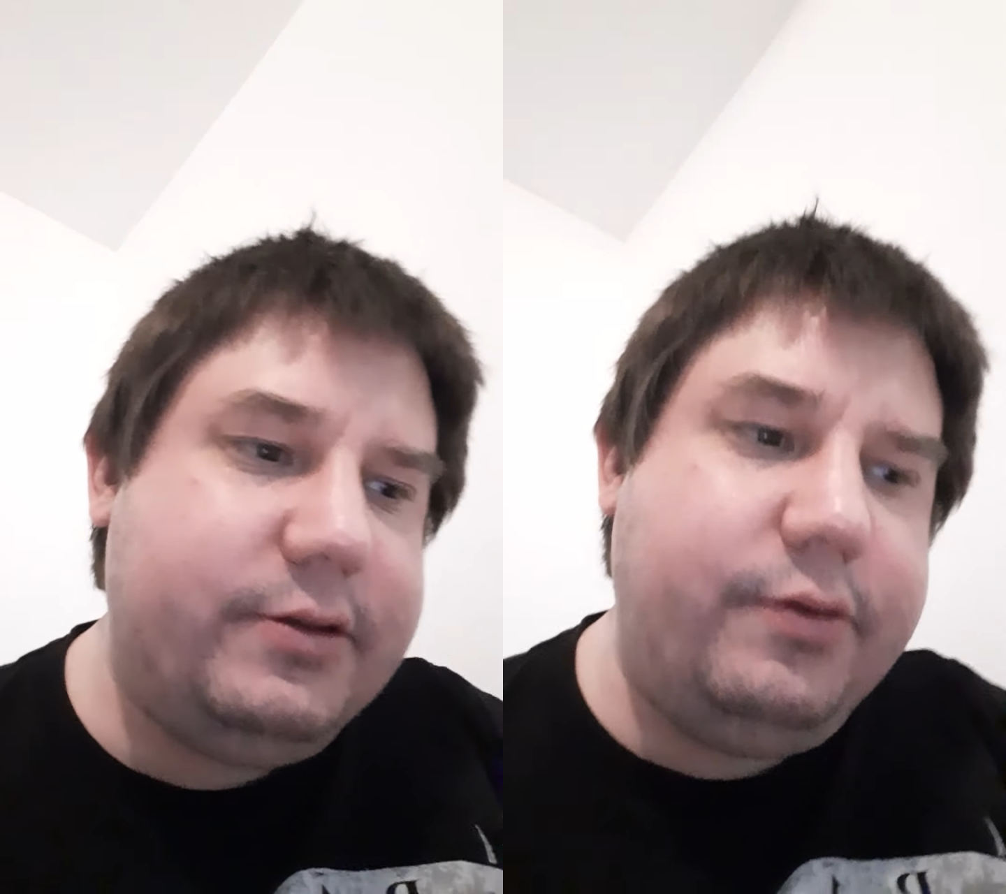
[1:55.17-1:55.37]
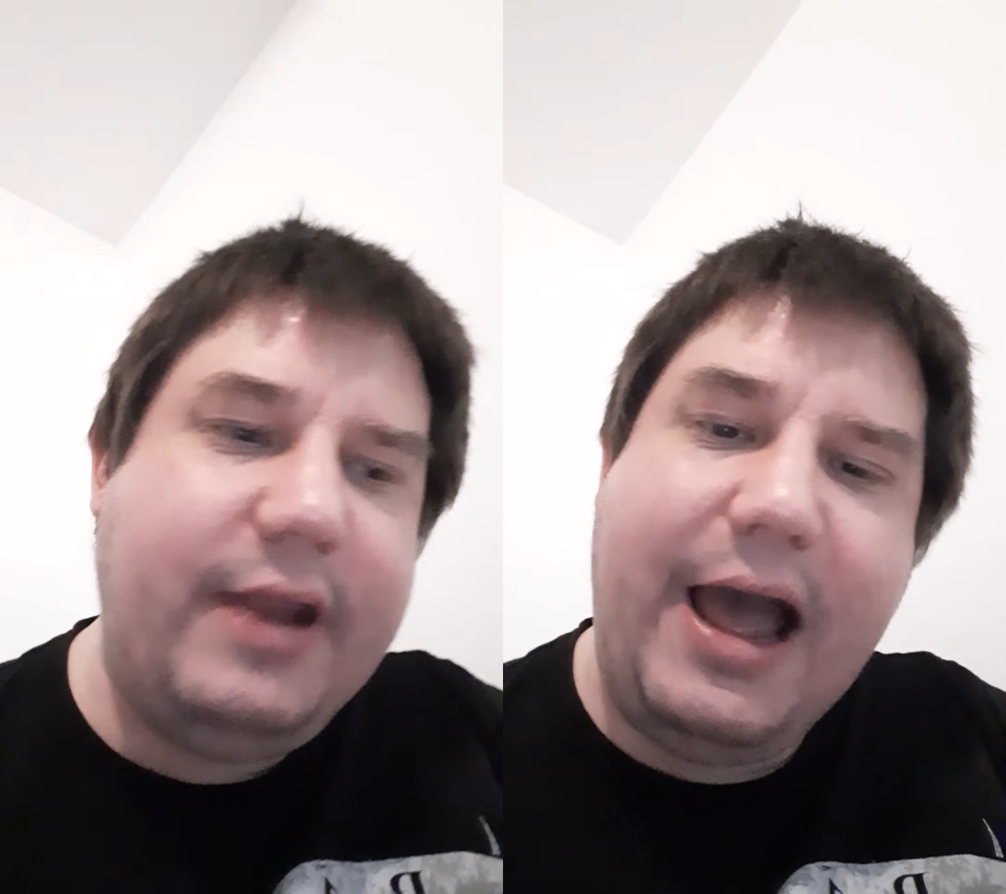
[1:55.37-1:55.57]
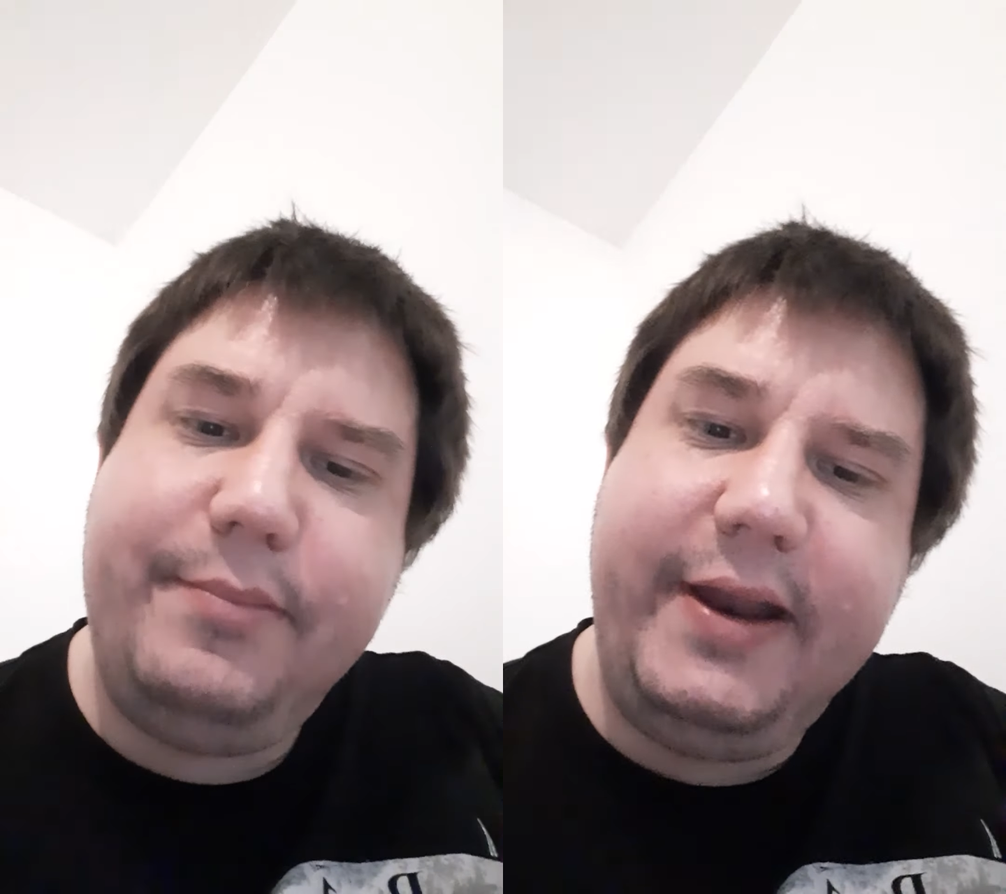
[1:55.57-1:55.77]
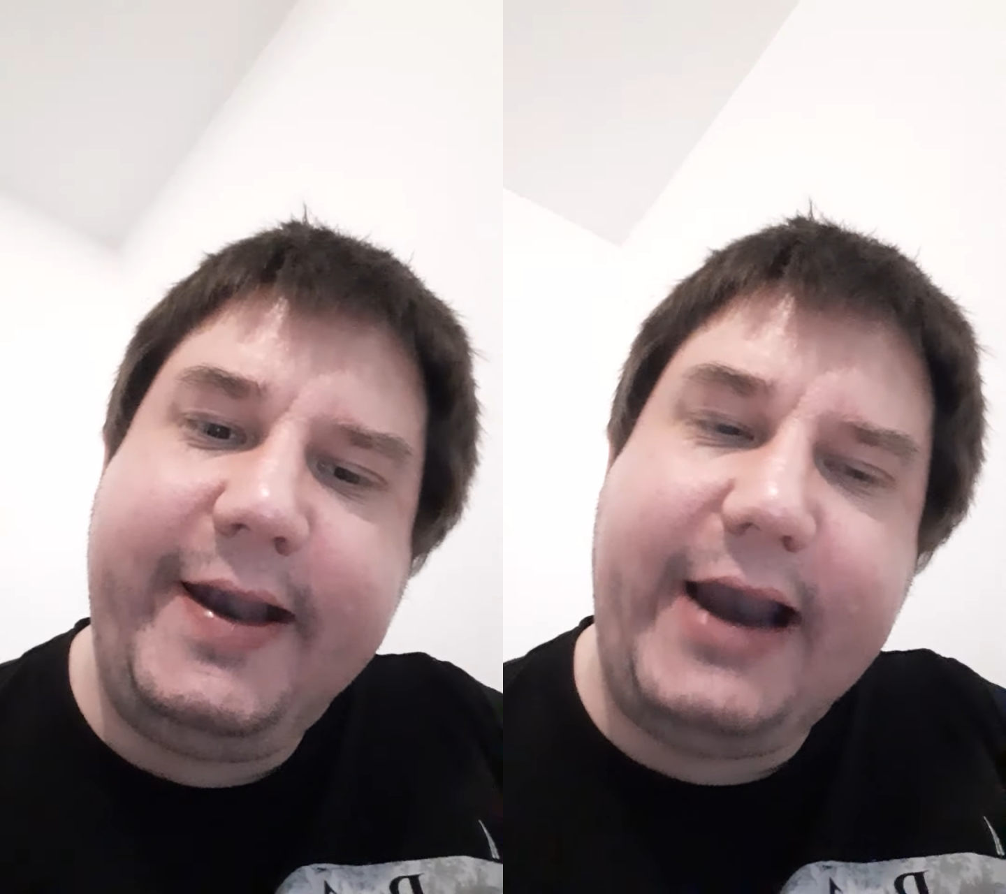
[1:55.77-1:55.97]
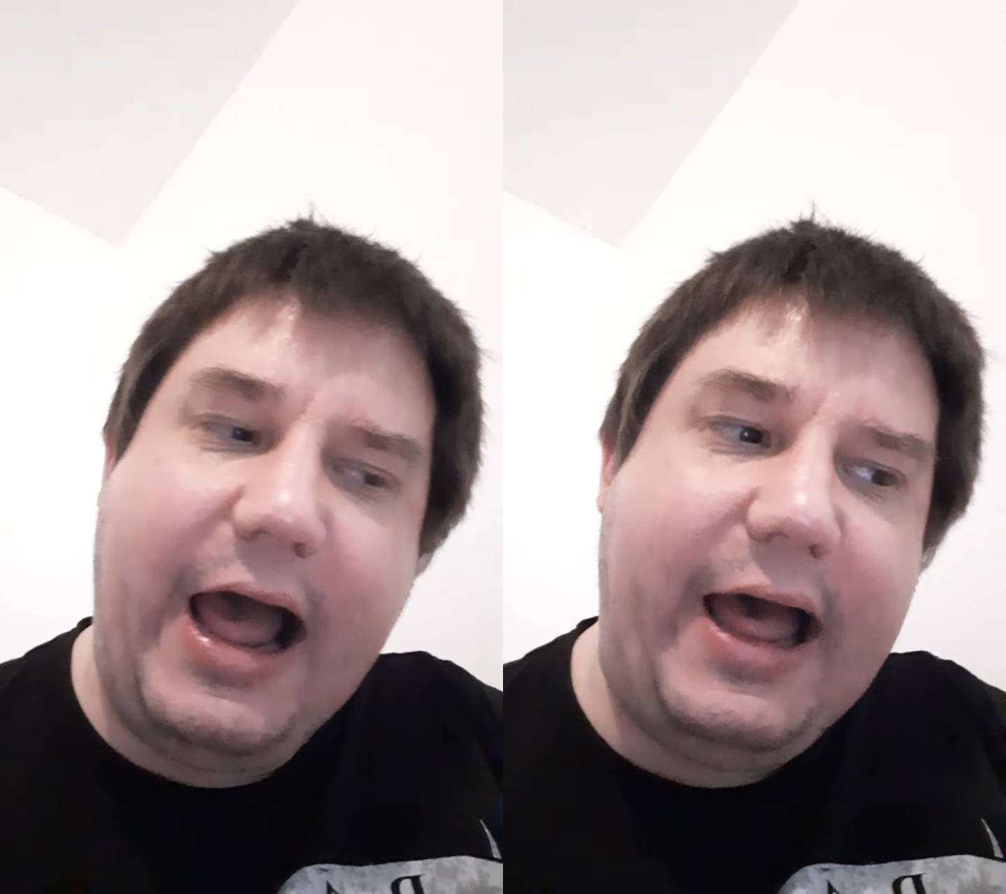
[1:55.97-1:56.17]
Do not be
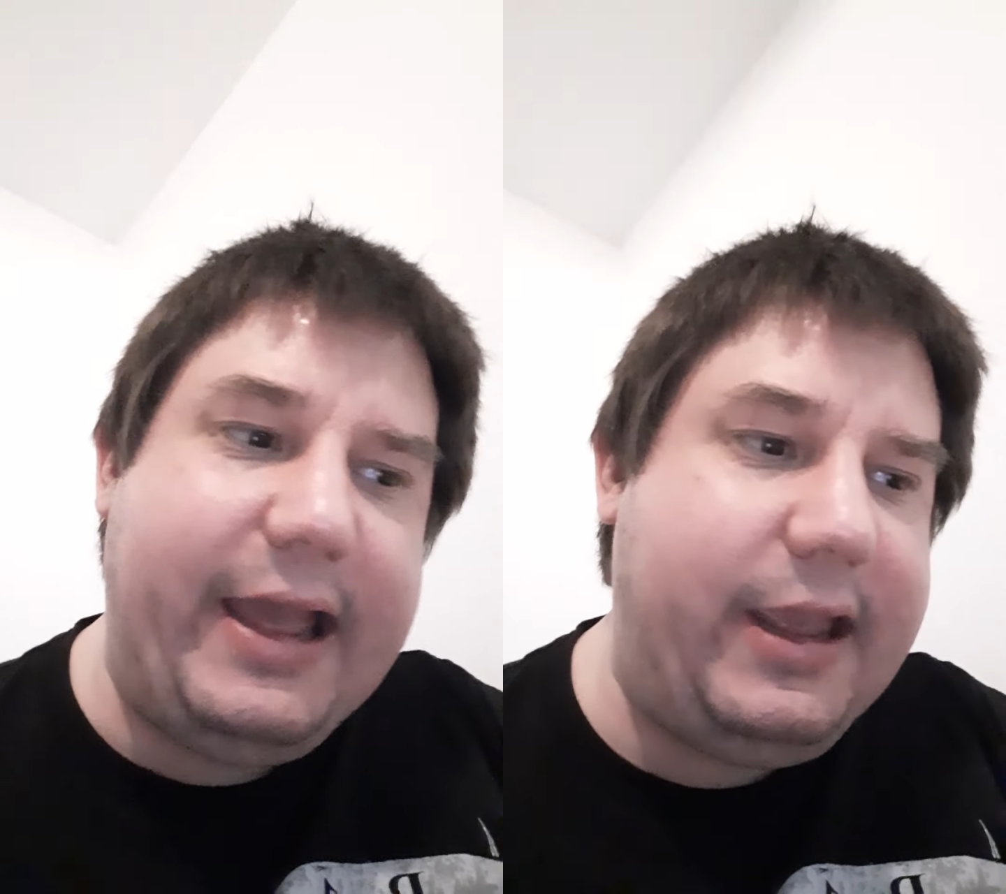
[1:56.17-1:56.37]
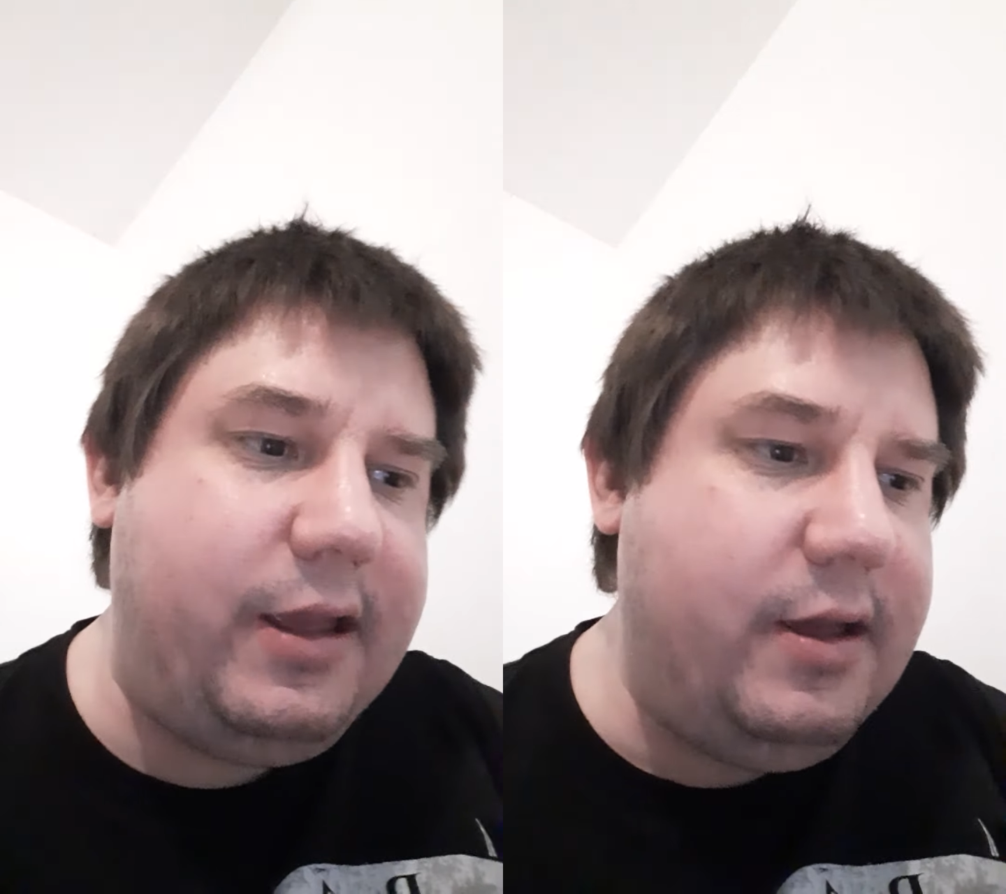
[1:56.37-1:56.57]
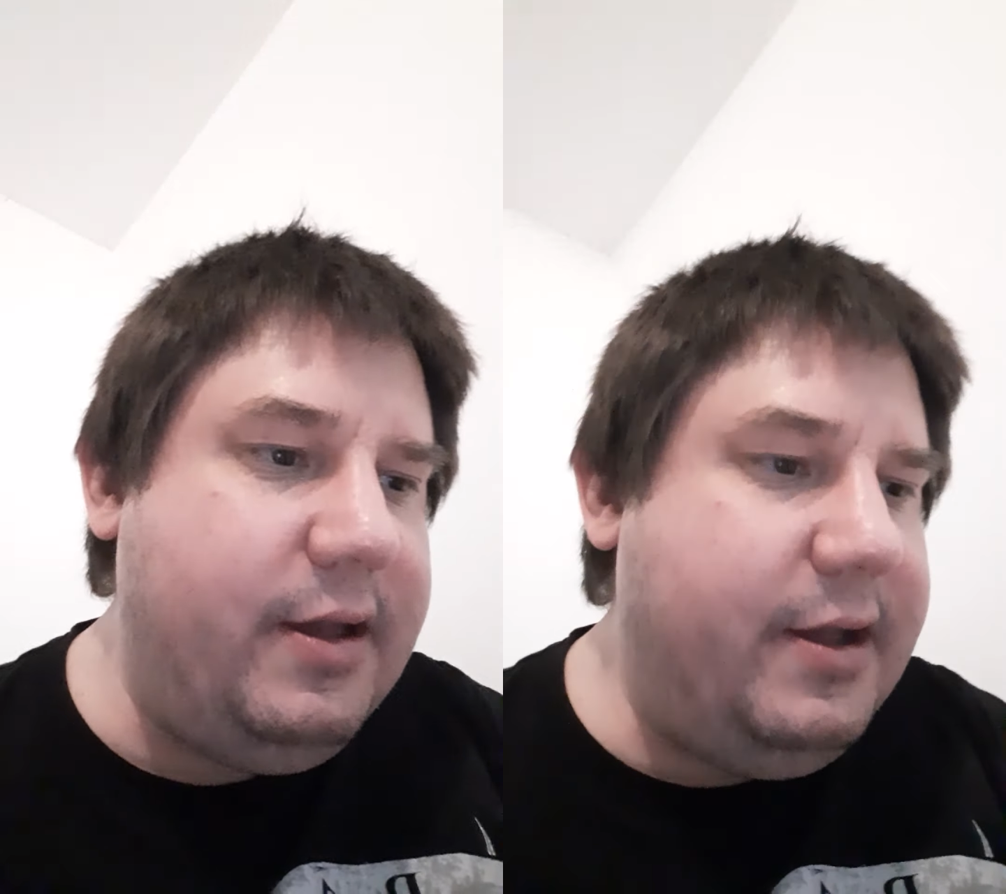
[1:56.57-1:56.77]
shy